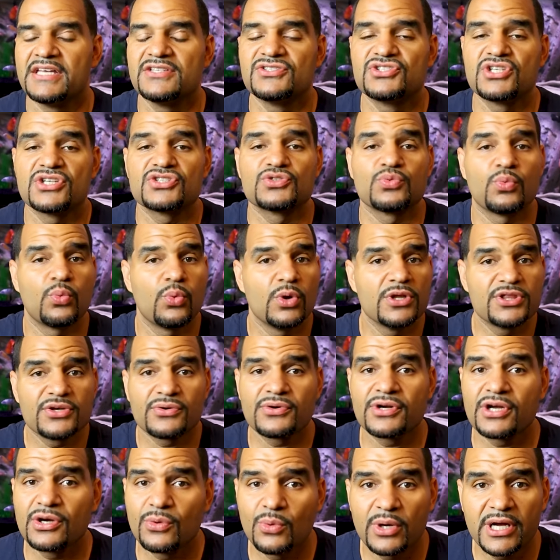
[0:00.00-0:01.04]
he's just
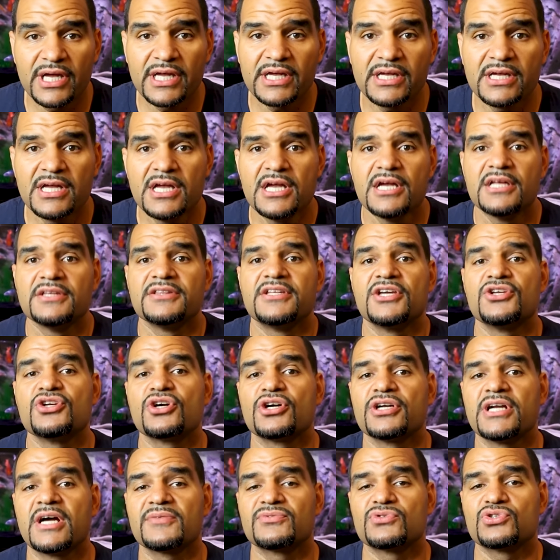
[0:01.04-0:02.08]
withering away, then you're
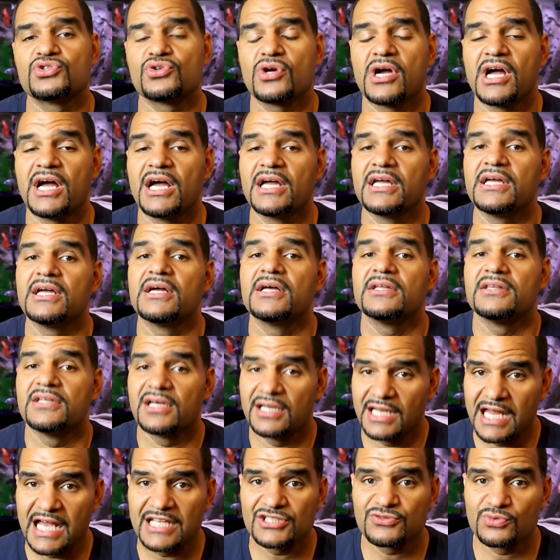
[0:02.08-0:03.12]
gonna have to try
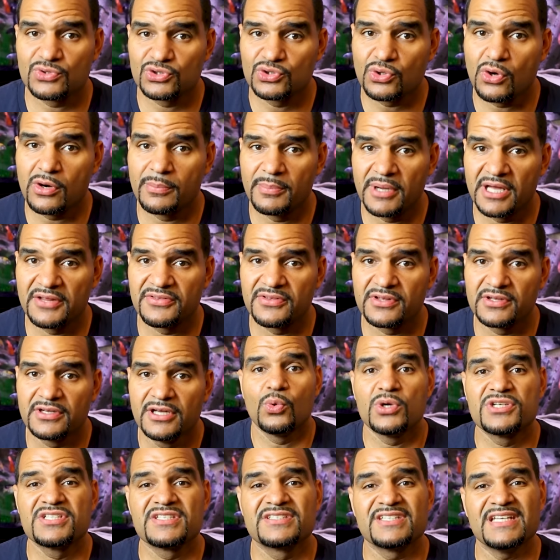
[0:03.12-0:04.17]
the last resort method,
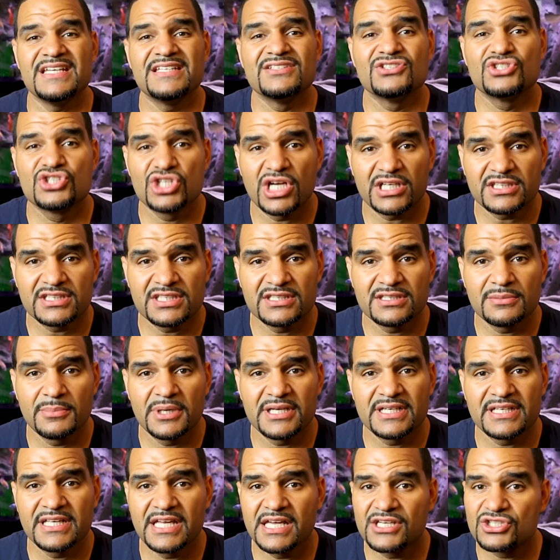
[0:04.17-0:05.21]
which is injecting the
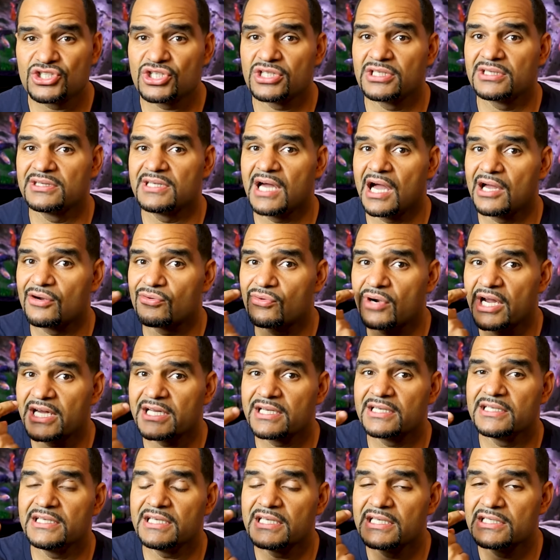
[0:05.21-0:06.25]
medication
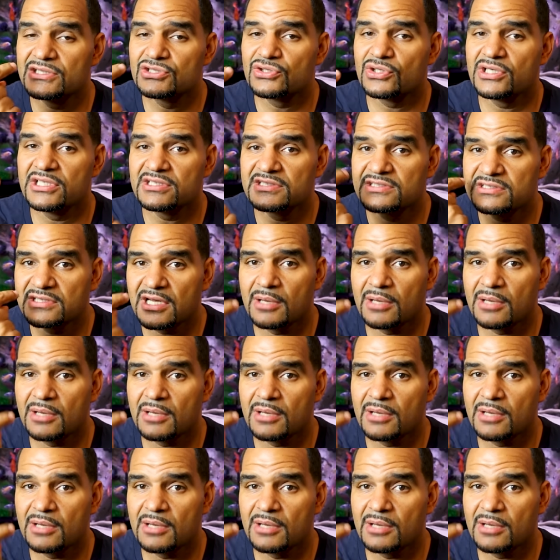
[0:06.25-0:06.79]
directly into his